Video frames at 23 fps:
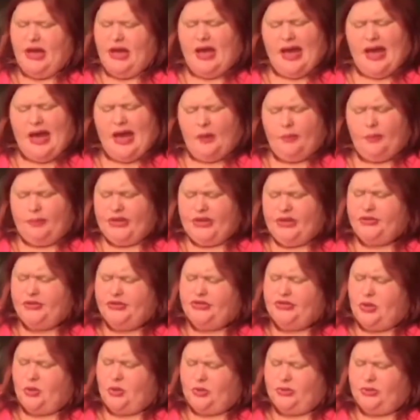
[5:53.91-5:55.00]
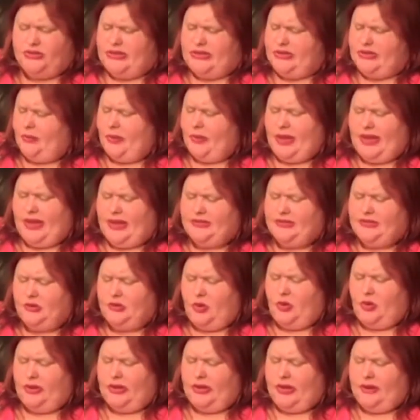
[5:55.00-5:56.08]
"How big are souls, anyway?" asked
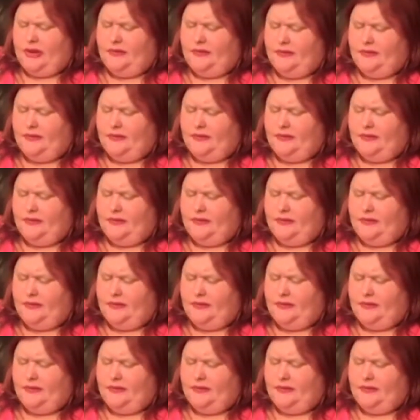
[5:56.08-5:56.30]
Coraline.